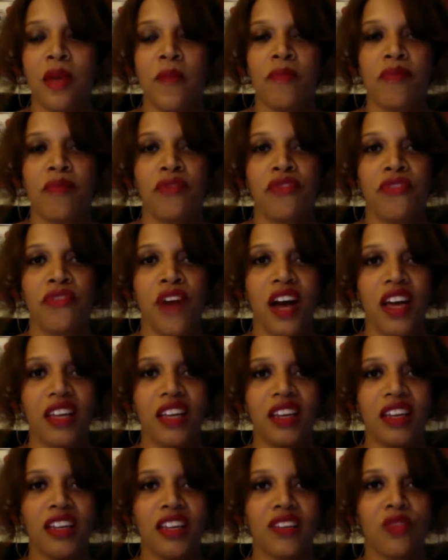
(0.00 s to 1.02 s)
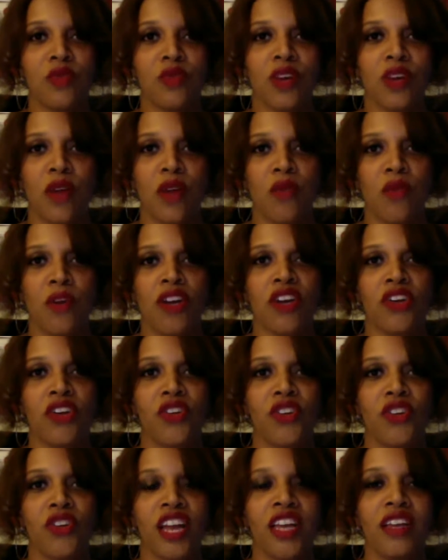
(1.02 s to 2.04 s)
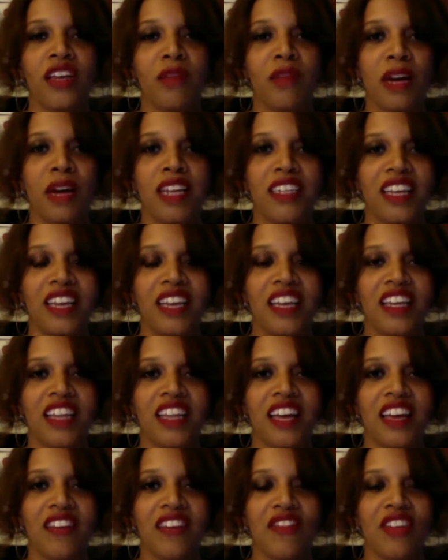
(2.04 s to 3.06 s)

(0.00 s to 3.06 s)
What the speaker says: fun is what I want to create in my dating life.